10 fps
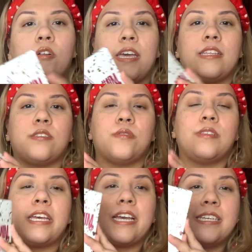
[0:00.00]
Okay, so
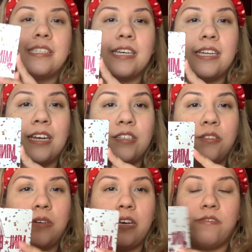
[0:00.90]
like I said, I
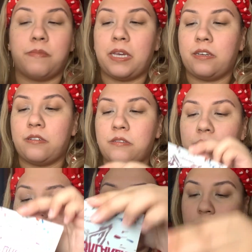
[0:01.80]
do have my
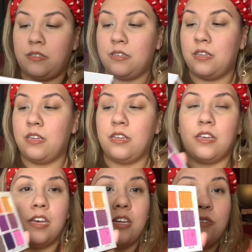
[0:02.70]
own.
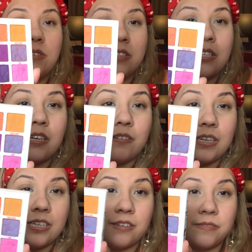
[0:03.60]
And you can tell
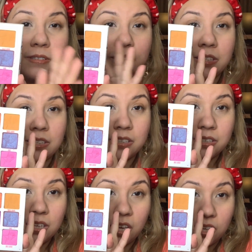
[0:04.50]
I definitely
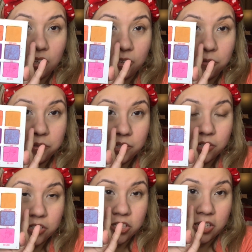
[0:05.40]
use
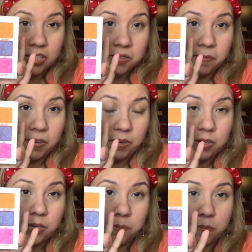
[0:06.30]
her. She is a
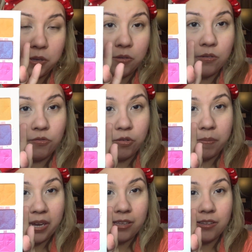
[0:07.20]
very beautiful
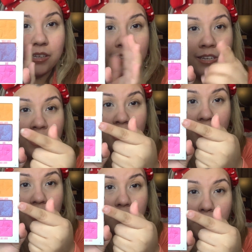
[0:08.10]
palette.
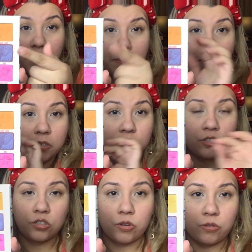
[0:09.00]
This purple is
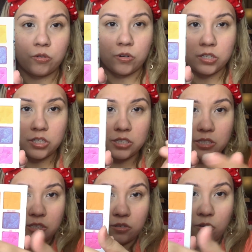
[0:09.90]
so gorgeous.
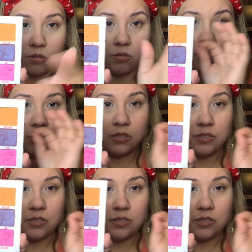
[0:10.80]
This gold is